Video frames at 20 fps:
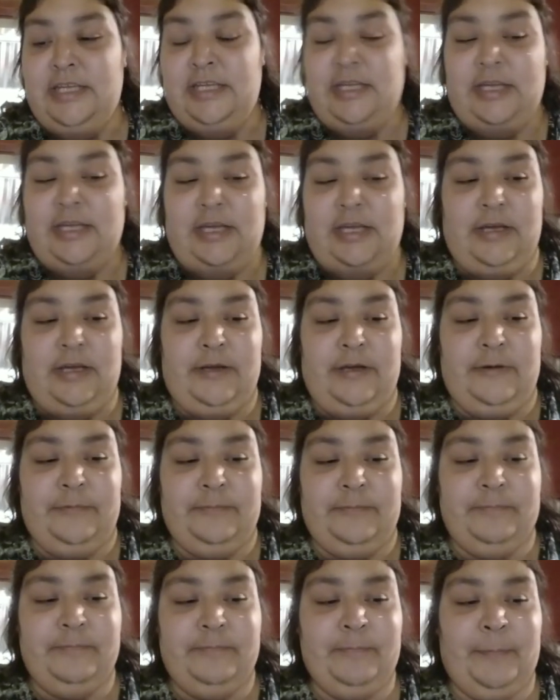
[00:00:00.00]

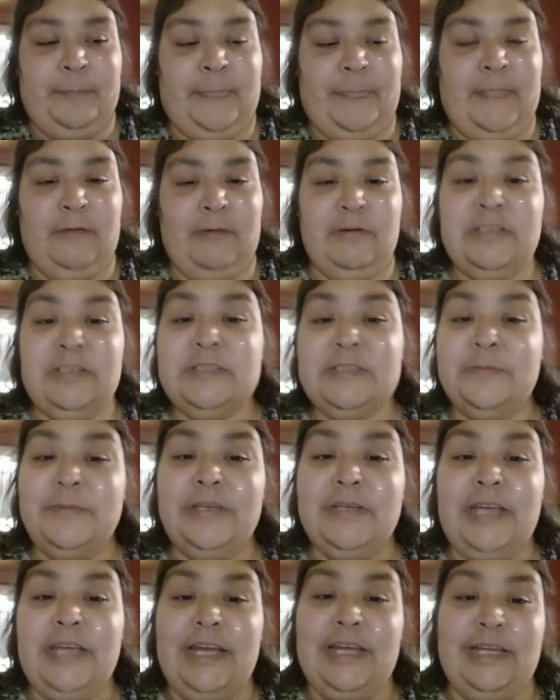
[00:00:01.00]
um, recipe
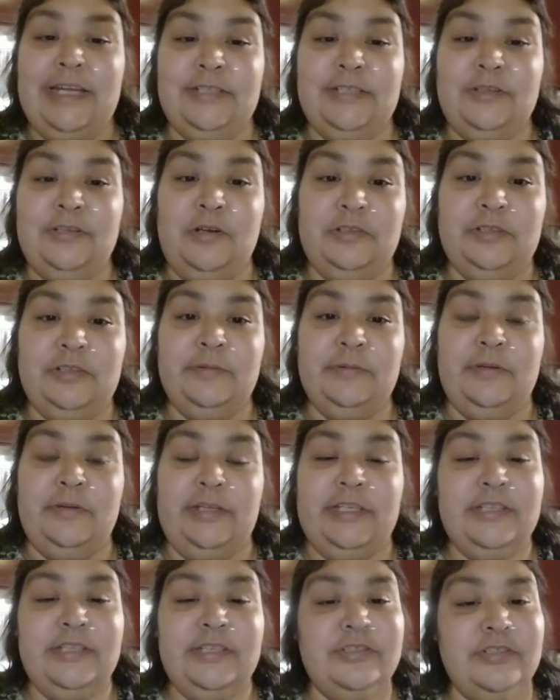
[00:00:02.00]
I had talked about
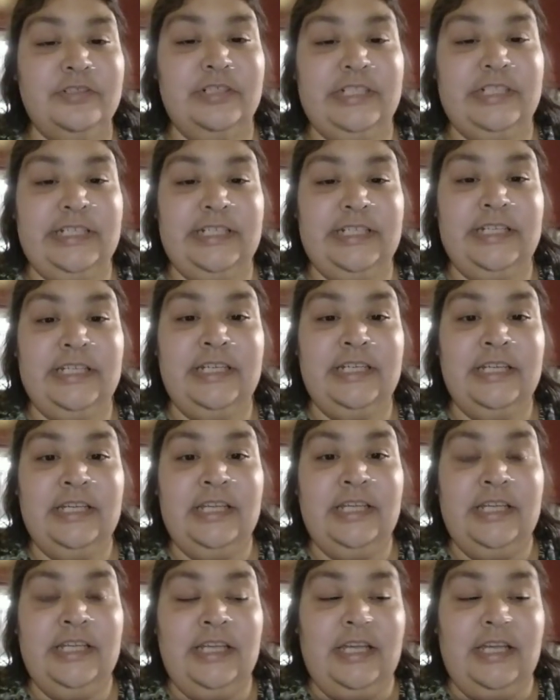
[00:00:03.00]
yesterday,
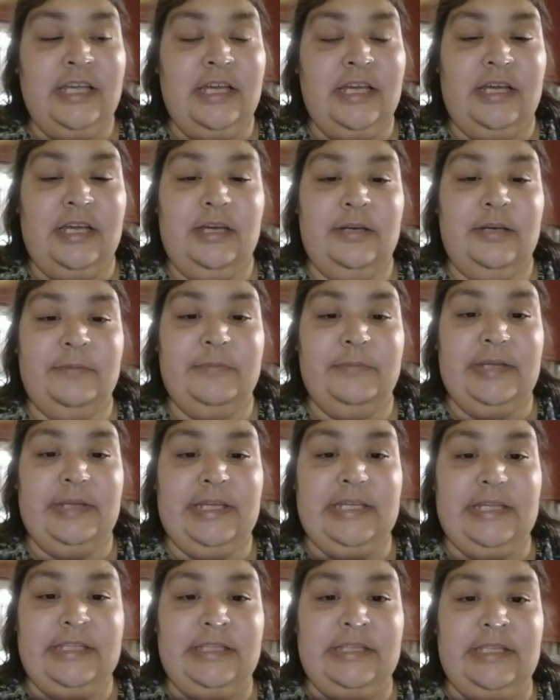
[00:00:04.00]

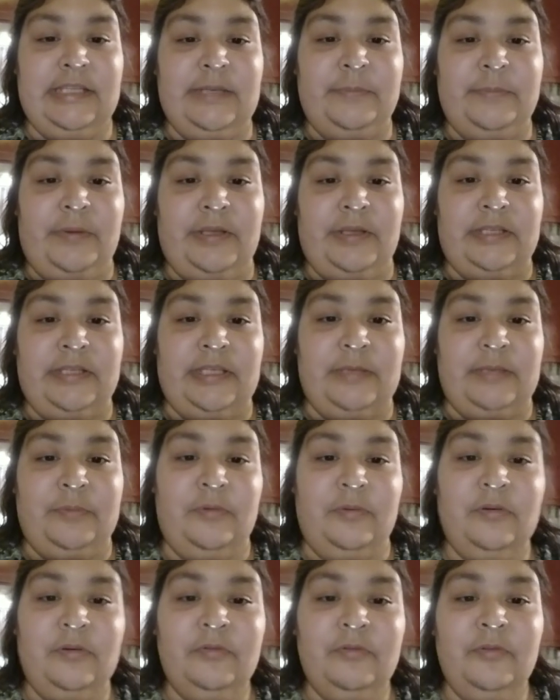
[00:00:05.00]
making the pan de
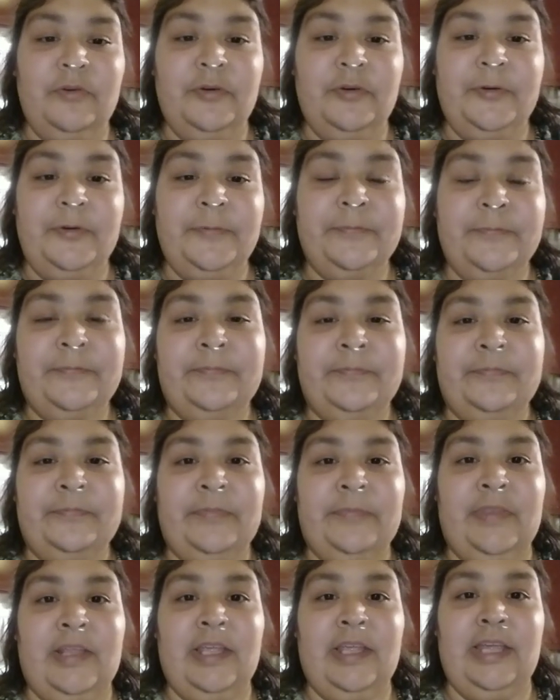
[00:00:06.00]
polvo,
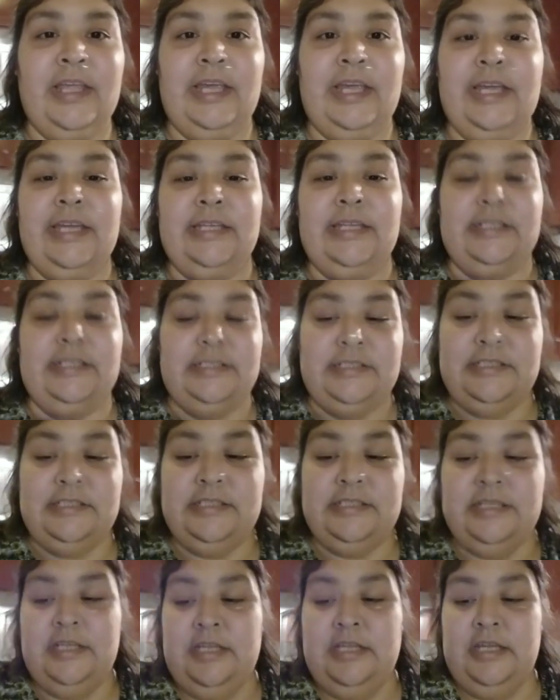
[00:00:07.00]
and
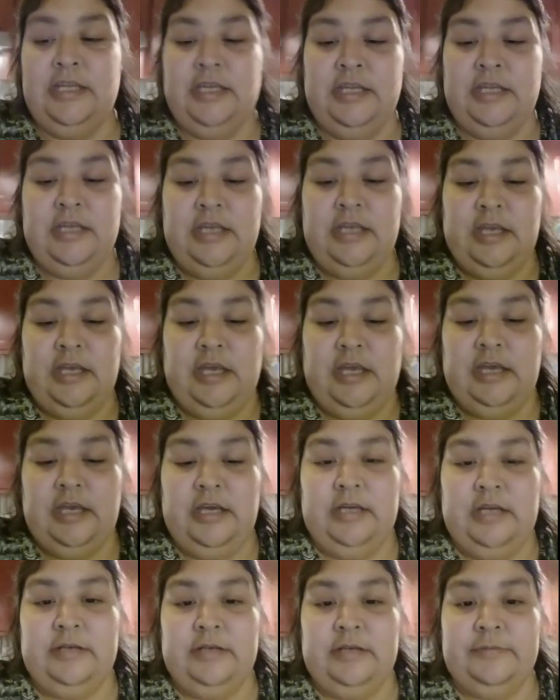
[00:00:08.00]

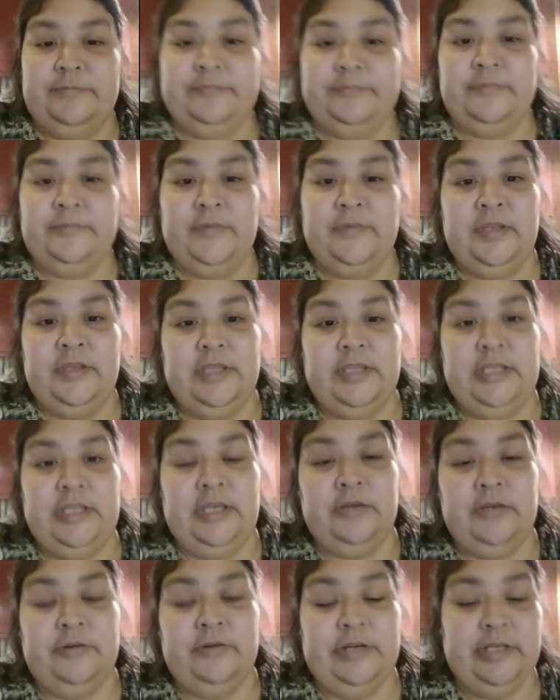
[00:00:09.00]
um, the
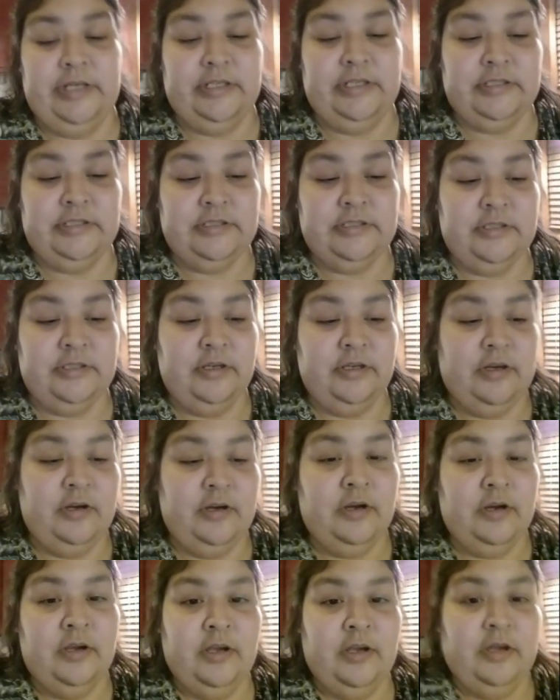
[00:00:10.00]
ingredients
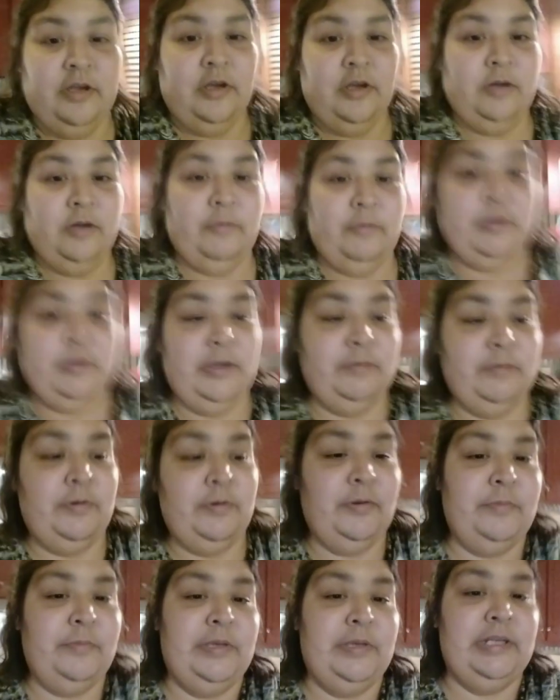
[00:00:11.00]
we will
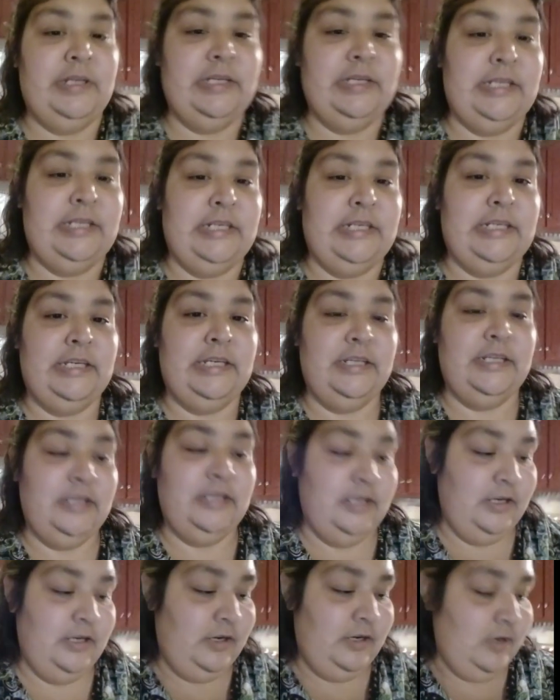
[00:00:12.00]
be needing
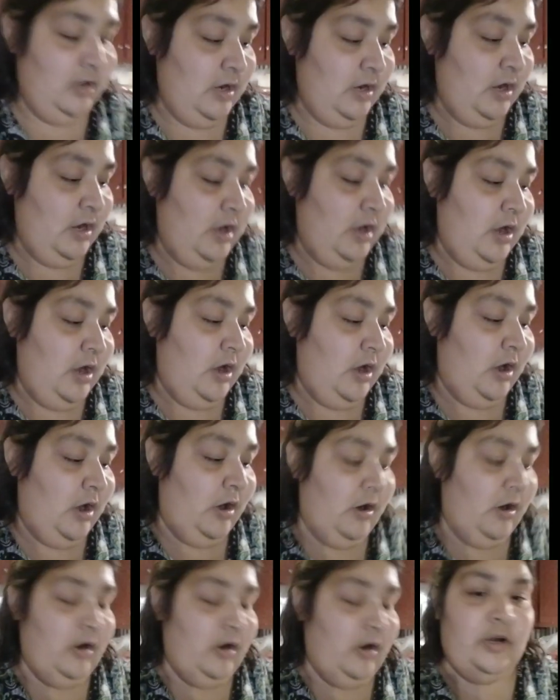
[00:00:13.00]

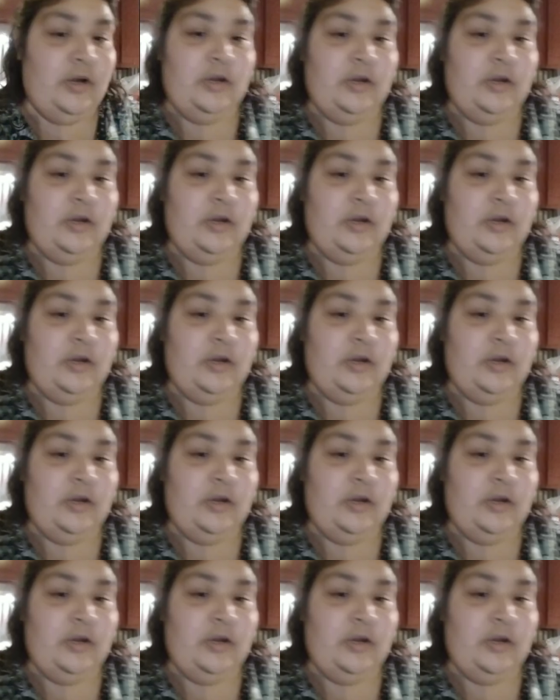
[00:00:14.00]
are